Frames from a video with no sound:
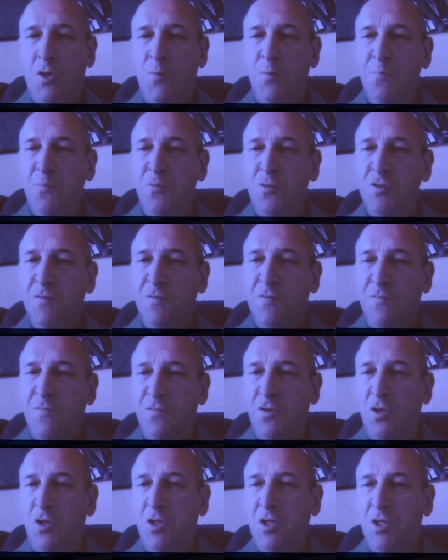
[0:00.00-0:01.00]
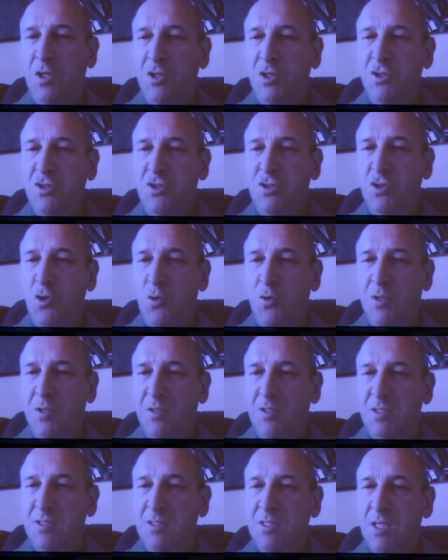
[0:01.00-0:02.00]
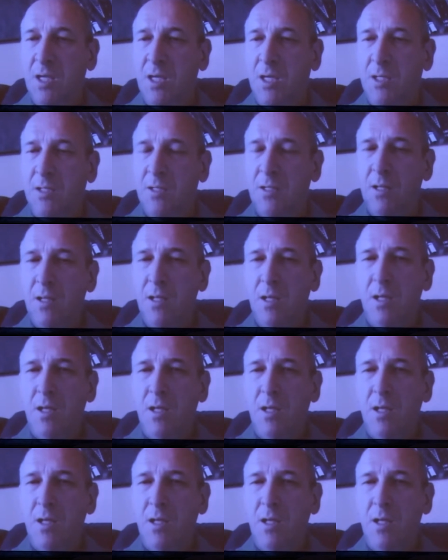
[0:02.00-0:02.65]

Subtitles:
common pools of knowledge, code, and design,